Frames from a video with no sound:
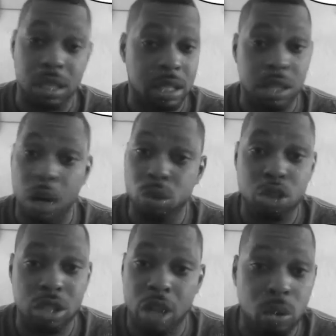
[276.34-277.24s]

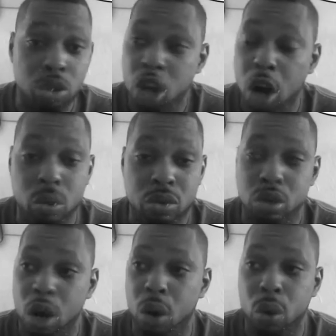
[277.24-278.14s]
No jokes,
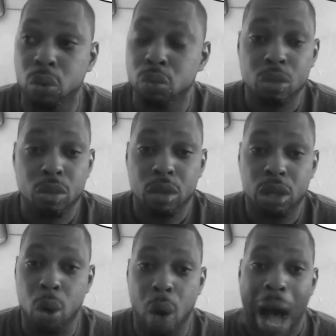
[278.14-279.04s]
no
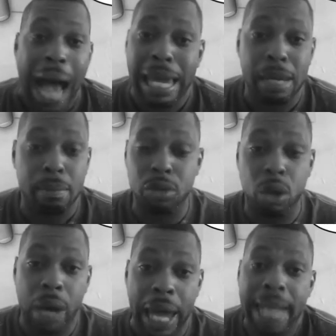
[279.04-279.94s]
hype,
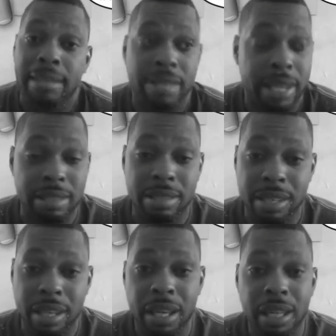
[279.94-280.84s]
no antics.
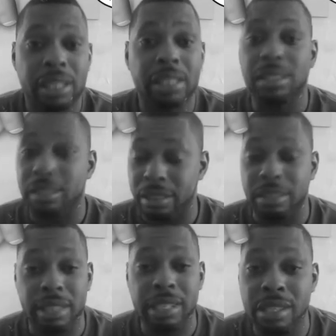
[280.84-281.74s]

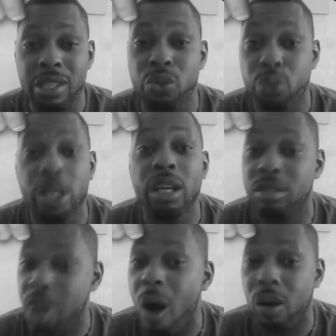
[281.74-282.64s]
This is real
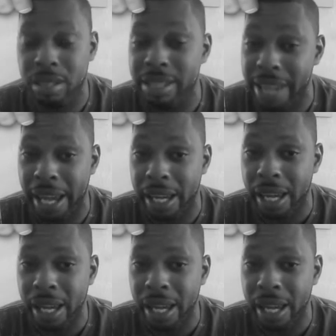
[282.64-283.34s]
talk today.